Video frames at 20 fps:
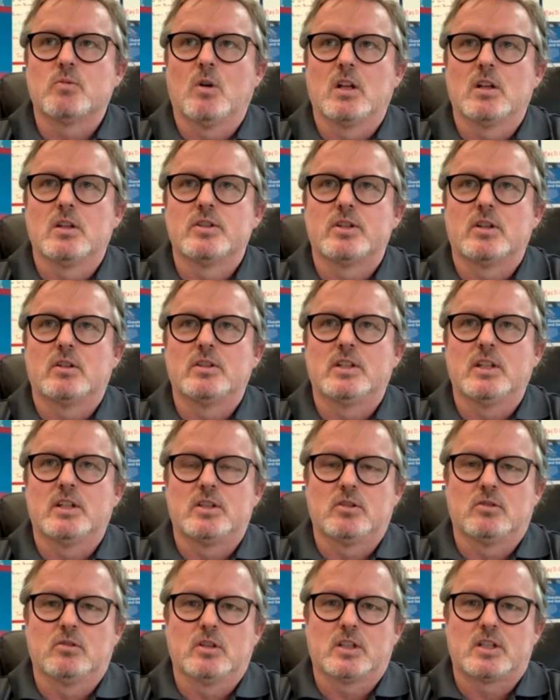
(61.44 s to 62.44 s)
well as our
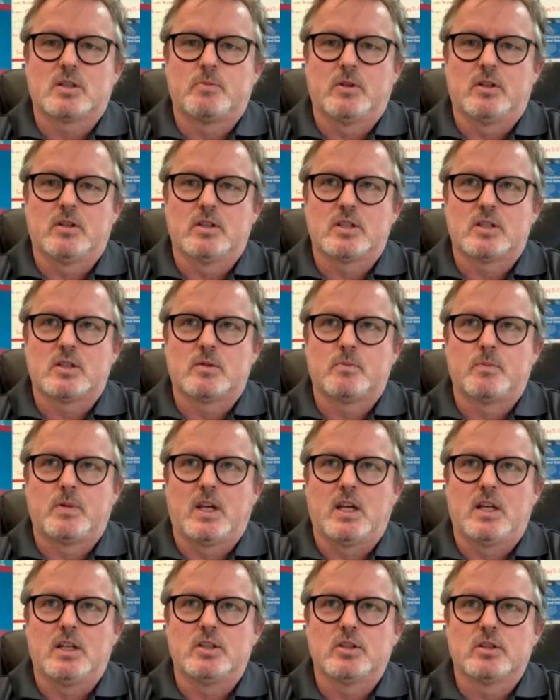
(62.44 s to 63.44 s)
digital experience
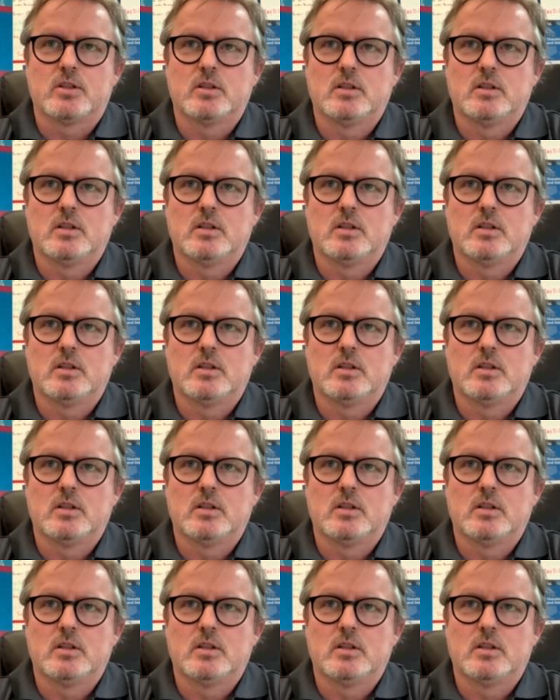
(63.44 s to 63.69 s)
page.